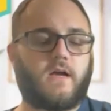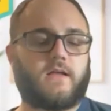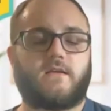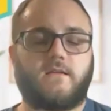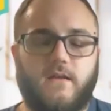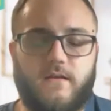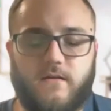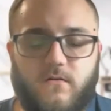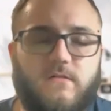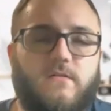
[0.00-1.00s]
I think that it
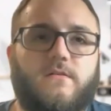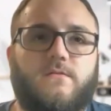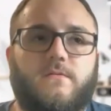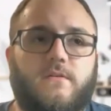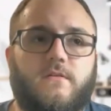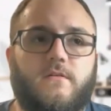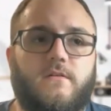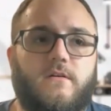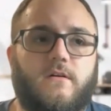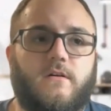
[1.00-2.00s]
all starts with
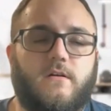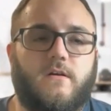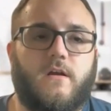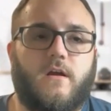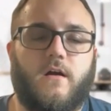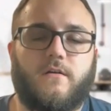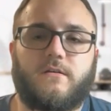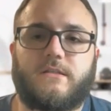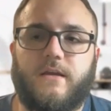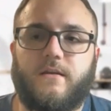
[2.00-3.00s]

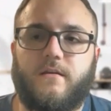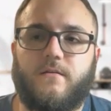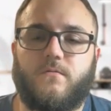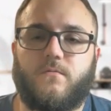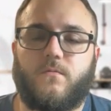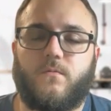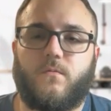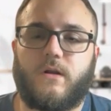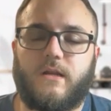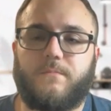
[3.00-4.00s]
understanding
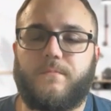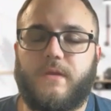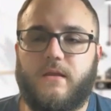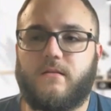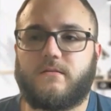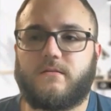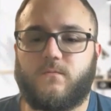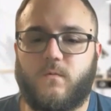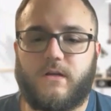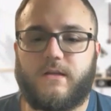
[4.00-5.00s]
what it means
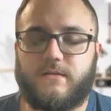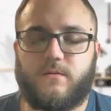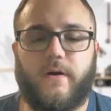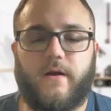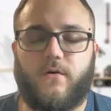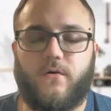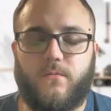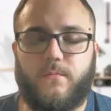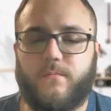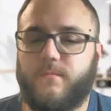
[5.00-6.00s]
and what it is to buy a
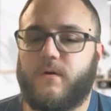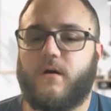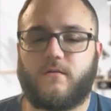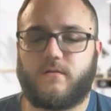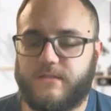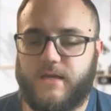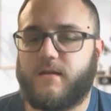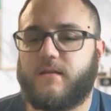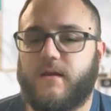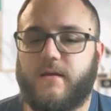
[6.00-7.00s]
home.
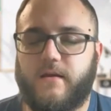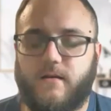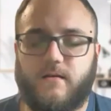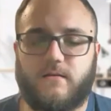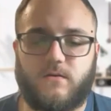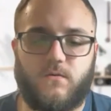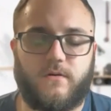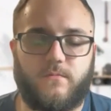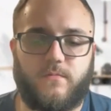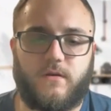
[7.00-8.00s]
Understanding that it is mm-hmm. going
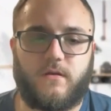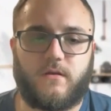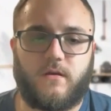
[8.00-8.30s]
to be